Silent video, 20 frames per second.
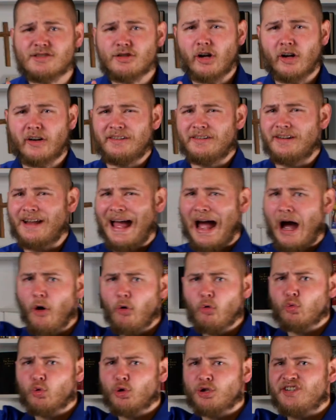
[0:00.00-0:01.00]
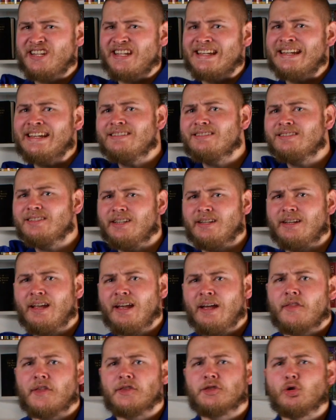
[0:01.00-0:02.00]
not an outward
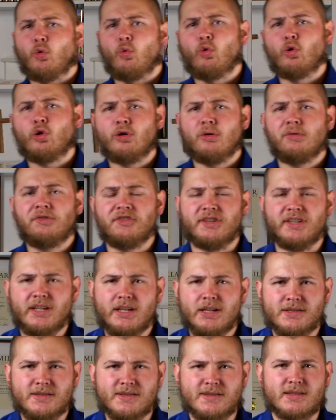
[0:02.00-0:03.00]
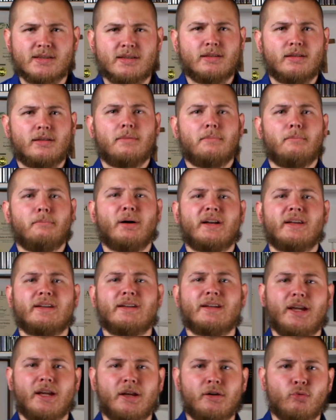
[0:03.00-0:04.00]
healing that the world needs, but
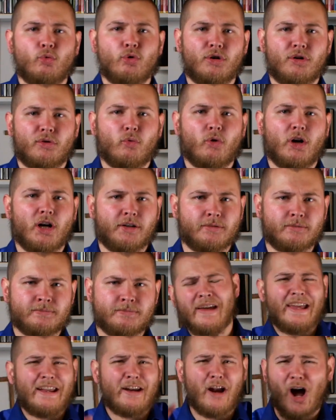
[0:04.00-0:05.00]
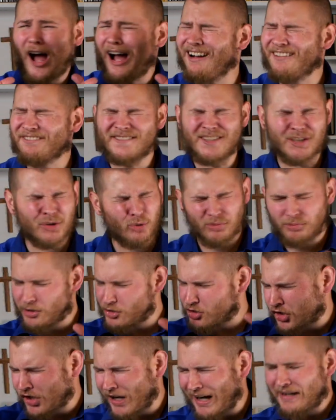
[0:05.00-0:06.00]
an inward one. And often when we
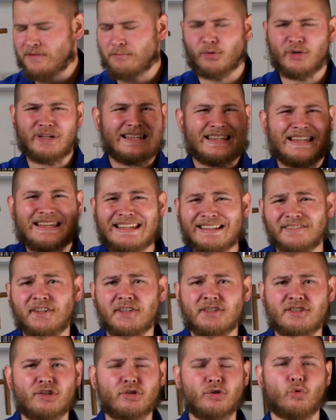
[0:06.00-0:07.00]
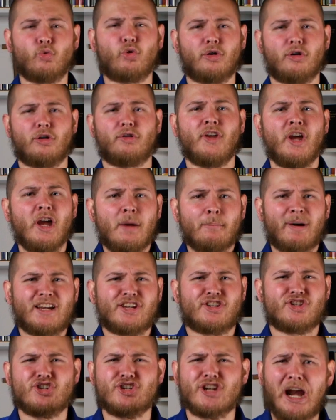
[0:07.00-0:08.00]
try and bring healing to the world by
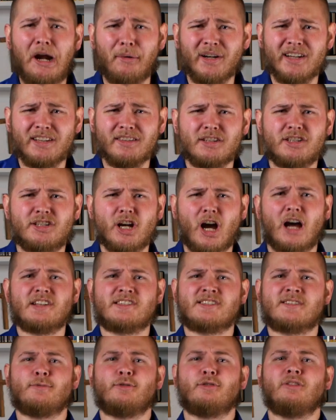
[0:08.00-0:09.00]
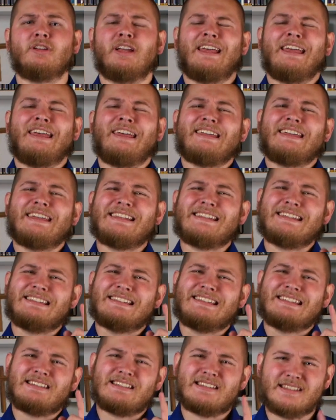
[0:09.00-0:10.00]
sharing the gospel, it
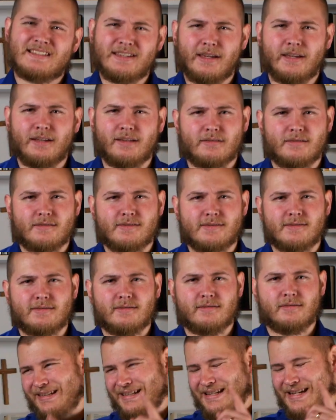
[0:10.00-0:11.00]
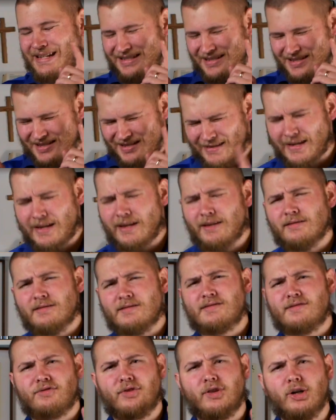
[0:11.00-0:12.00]
stings. It
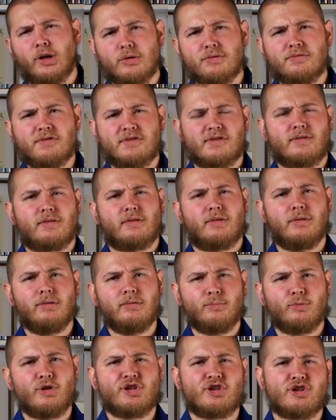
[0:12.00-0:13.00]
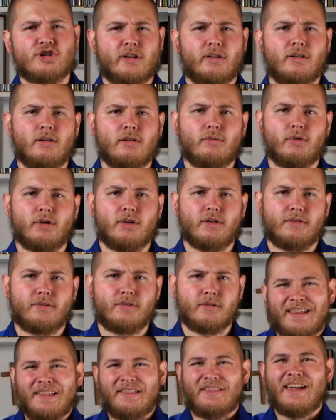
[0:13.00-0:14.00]
stings those whom we share it
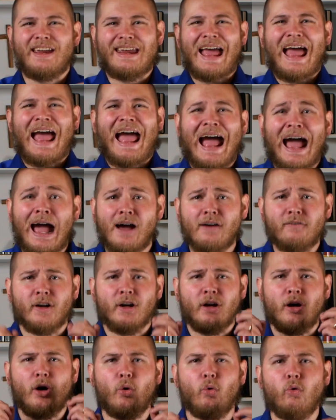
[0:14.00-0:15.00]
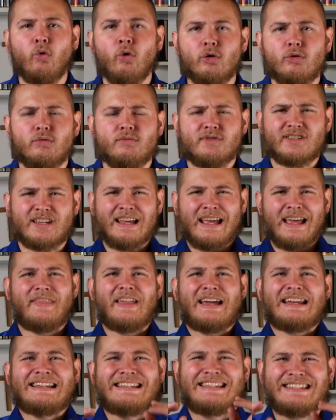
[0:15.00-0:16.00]
with. They have a wound
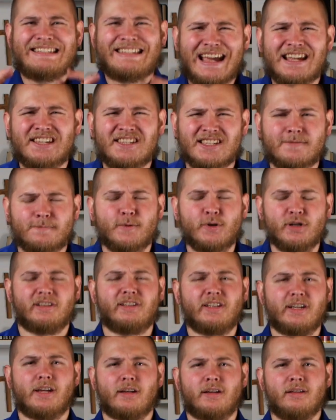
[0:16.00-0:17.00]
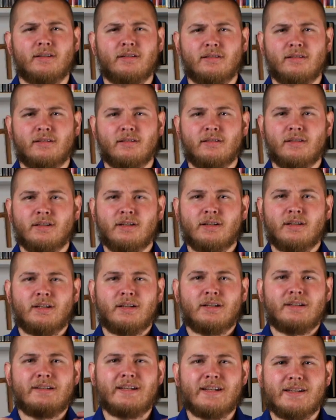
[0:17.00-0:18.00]
that desperately
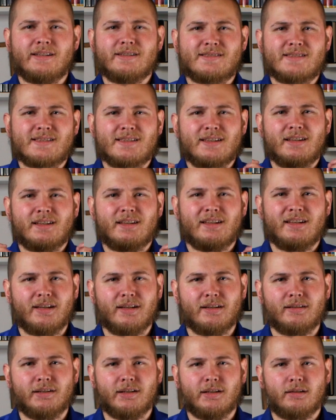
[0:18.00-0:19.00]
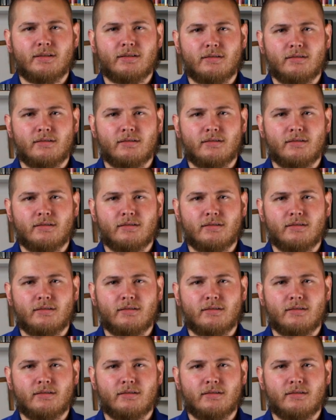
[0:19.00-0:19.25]
needs healing.